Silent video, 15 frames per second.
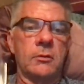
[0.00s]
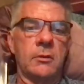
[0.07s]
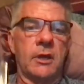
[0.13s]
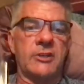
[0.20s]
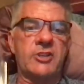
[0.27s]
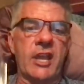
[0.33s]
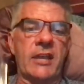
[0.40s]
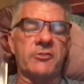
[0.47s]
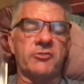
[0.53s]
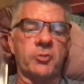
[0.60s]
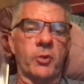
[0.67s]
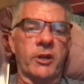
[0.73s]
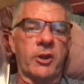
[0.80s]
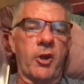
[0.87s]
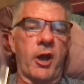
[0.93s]
a chance to
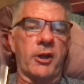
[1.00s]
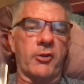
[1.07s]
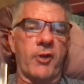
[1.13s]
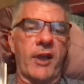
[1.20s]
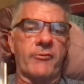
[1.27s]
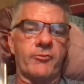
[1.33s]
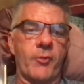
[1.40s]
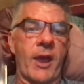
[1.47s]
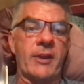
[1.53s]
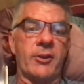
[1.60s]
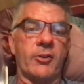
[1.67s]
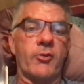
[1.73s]
win an autographed Randy